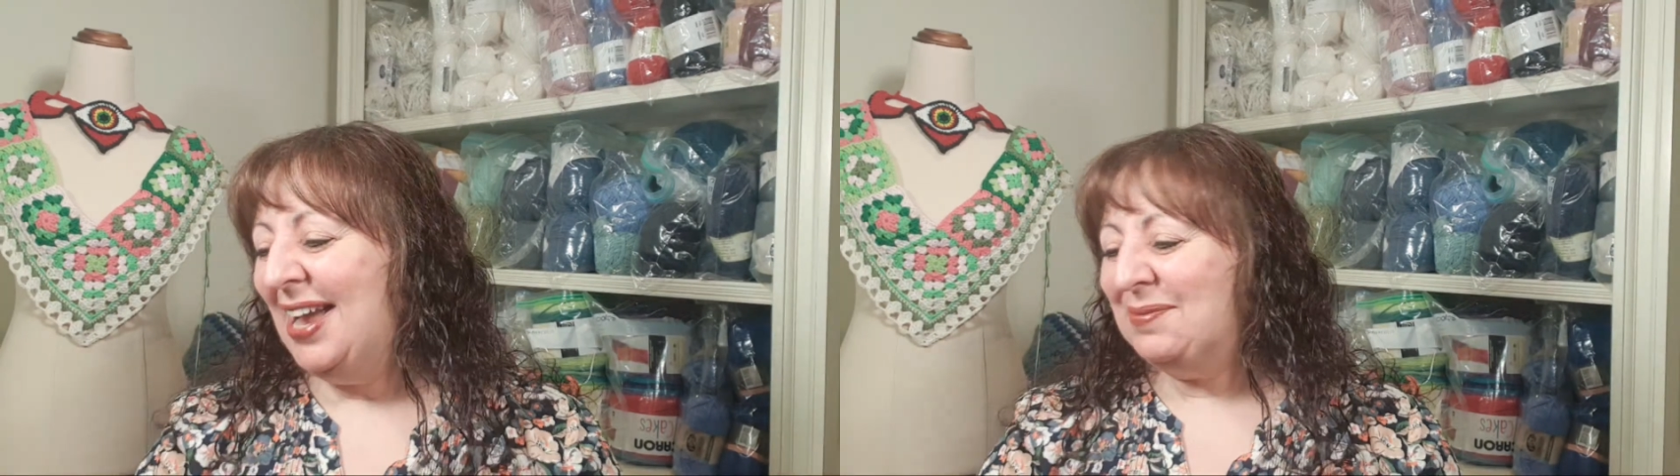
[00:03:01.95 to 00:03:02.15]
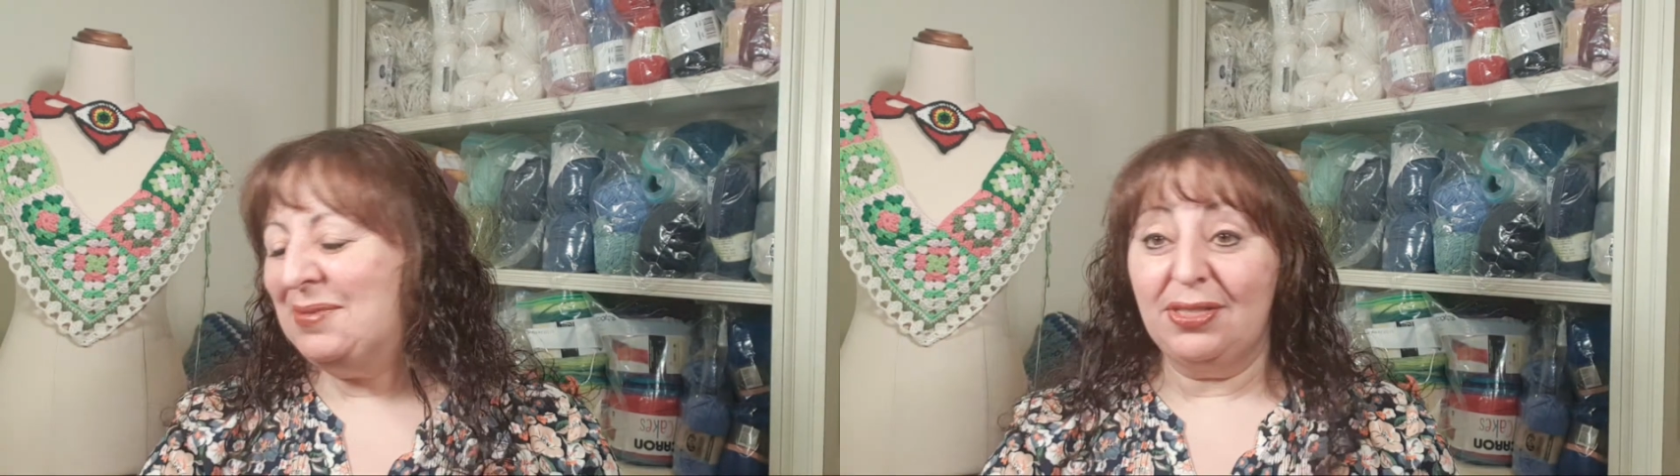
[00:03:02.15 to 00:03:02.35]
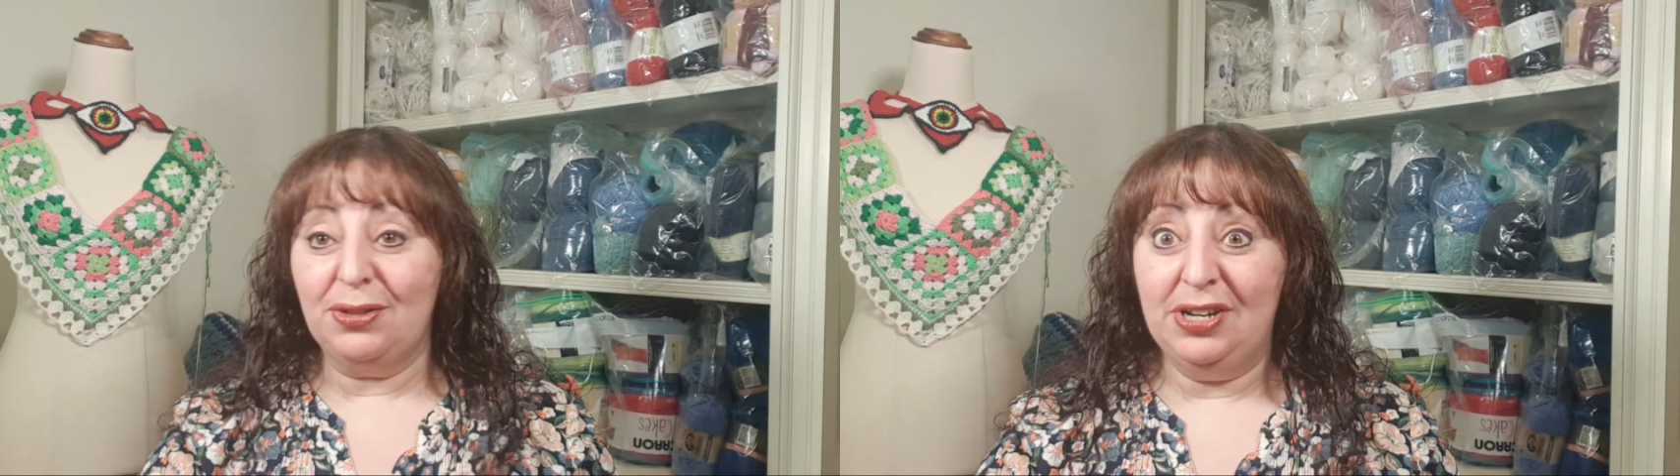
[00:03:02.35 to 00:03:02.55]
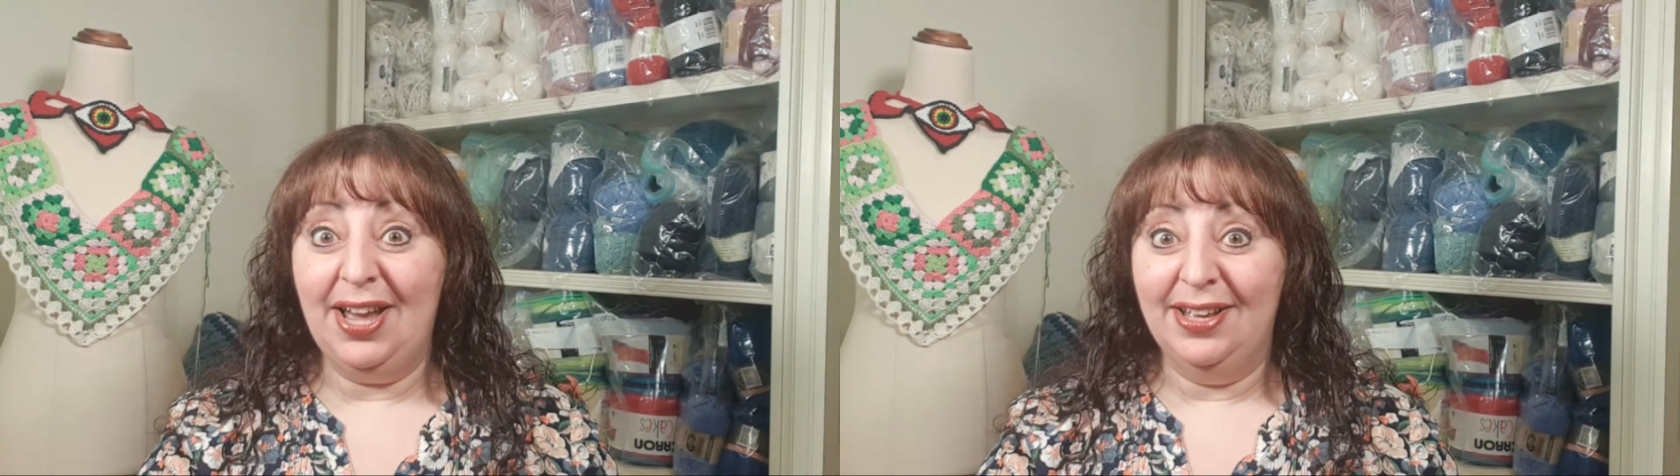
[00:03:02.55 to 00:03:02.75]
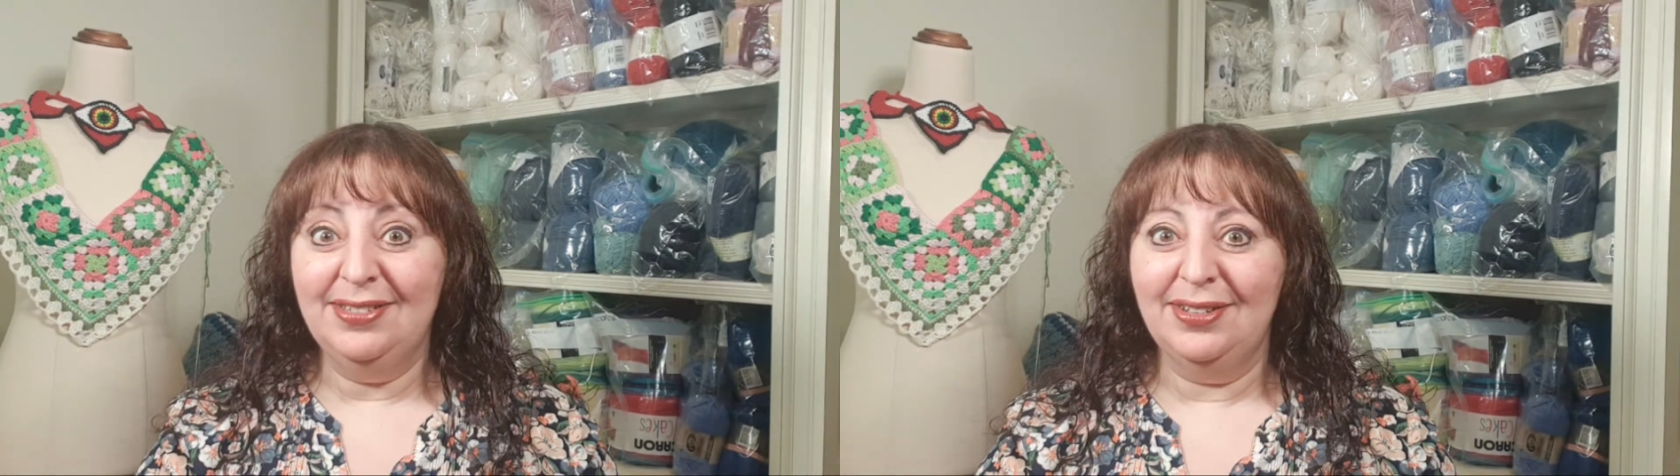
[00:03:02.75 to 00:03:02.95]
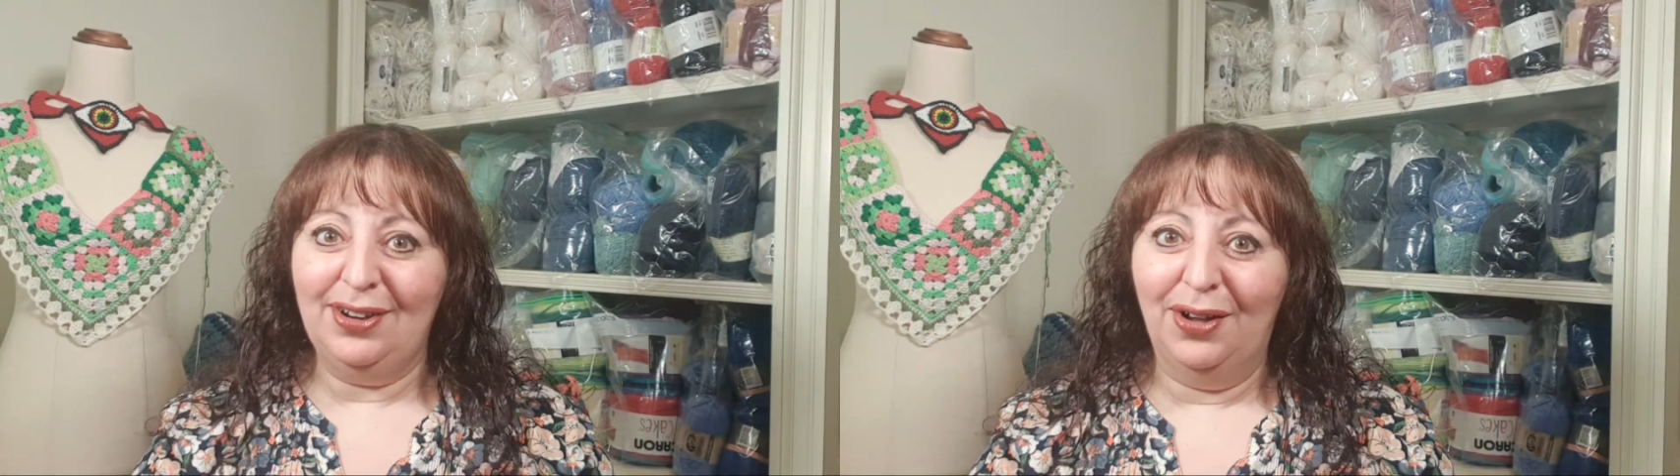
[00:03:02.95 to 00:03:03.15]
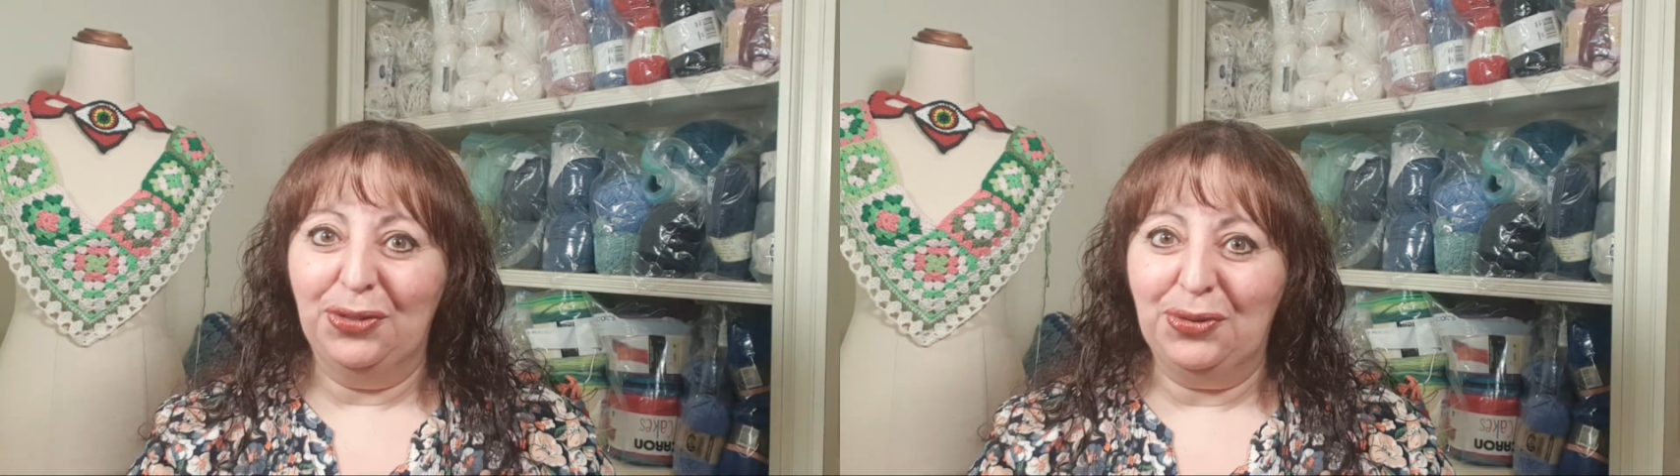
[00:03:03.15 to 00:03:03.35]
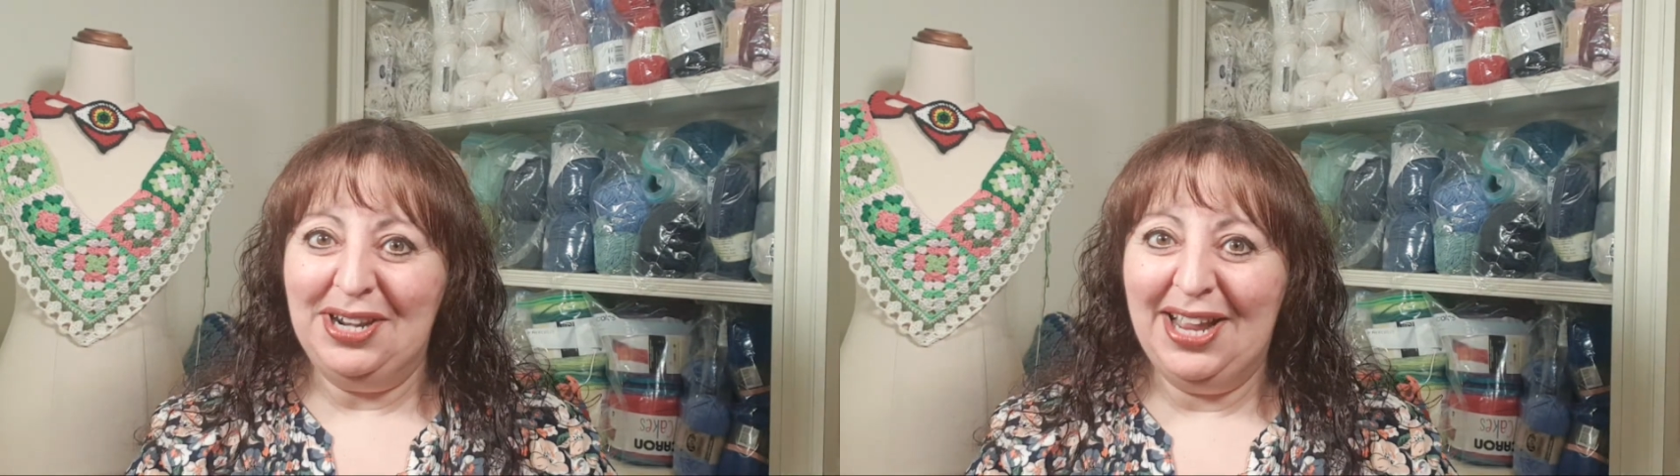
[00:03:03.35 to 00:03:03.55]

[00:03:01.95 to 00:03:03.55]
But not 3 days, not a whole 3